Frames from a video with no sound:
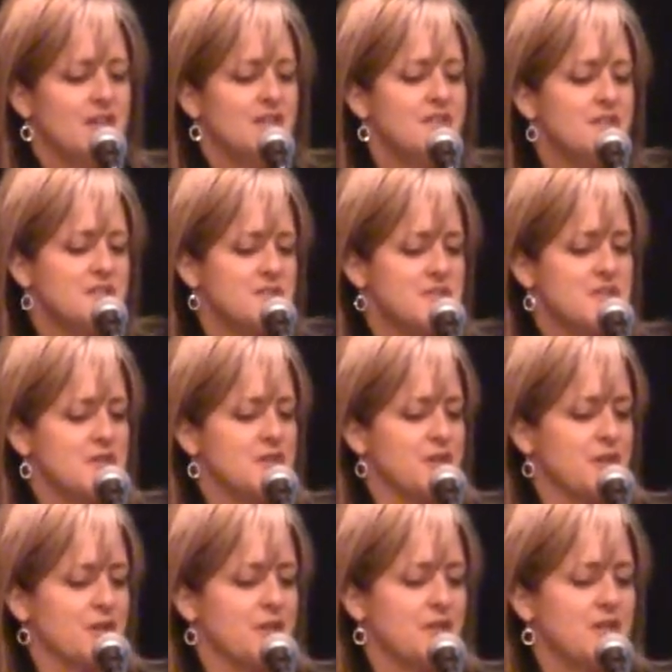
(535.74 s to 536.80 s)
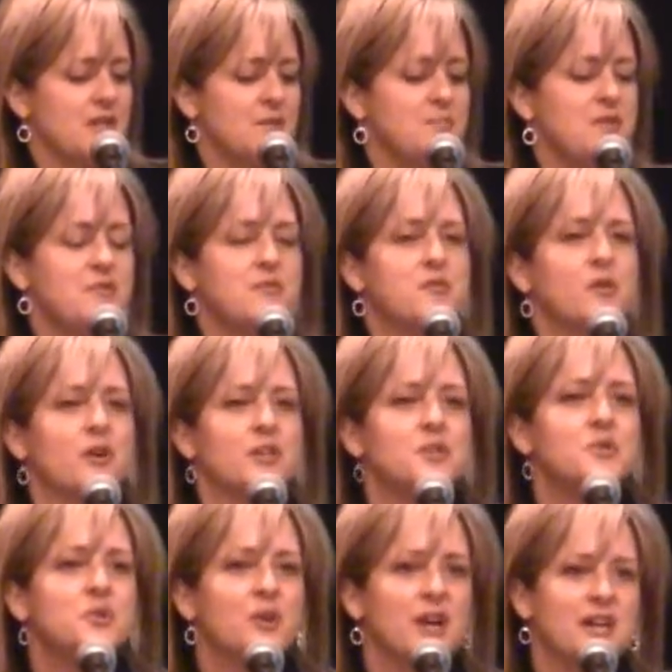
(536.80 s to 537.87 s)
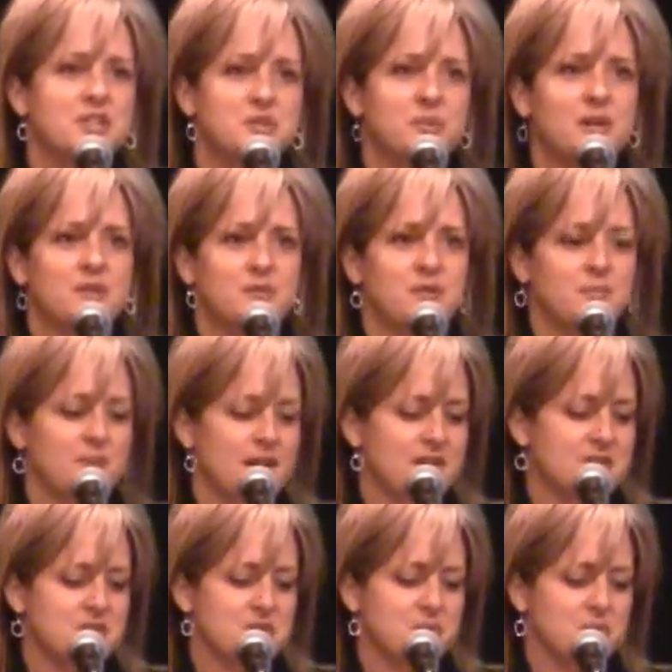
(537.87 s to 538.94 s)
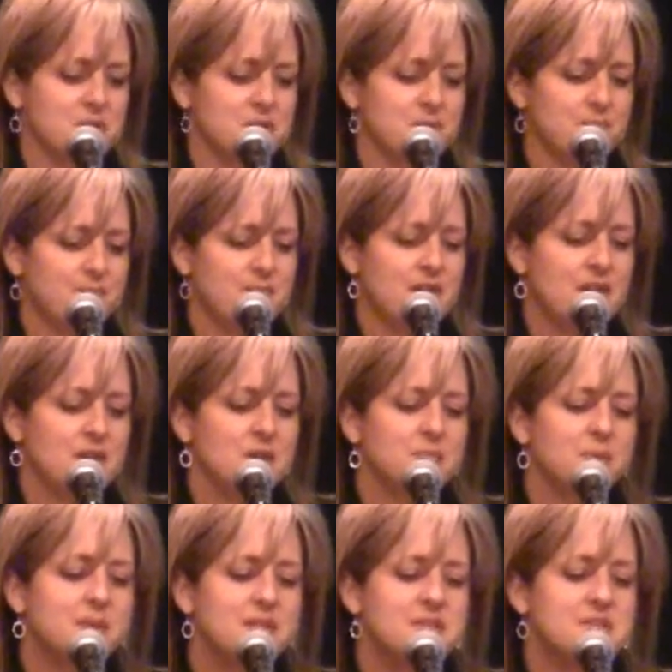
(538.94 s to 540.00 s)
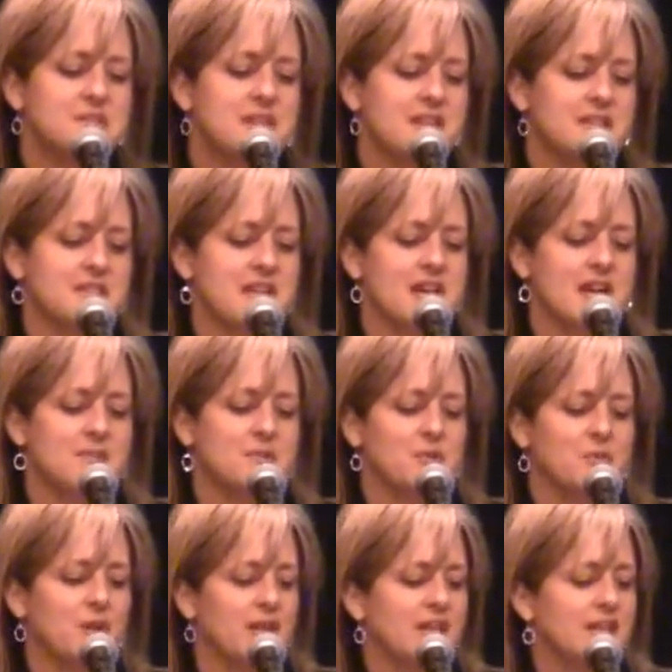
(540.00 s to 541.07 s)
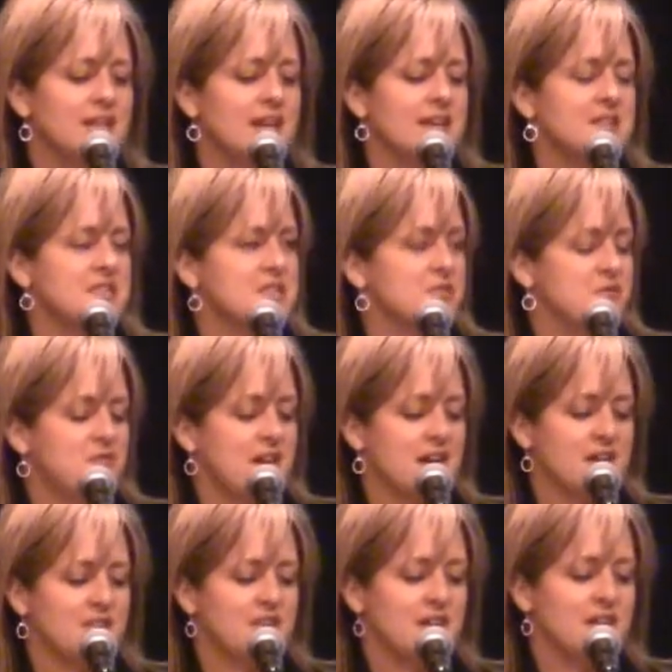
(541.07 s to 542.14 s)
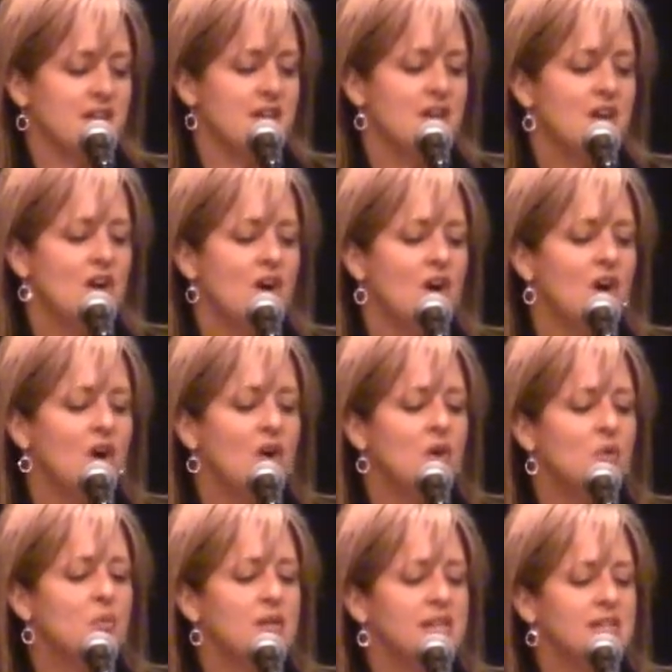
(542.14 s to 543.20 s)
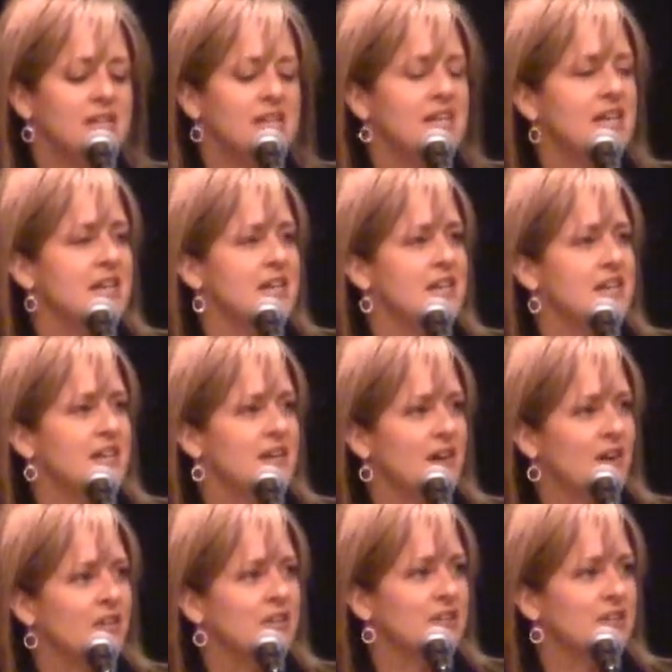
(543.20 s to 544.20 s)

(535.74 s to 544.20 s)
This year, before you graduate from high school, please take time to recognize the fact that all we need in our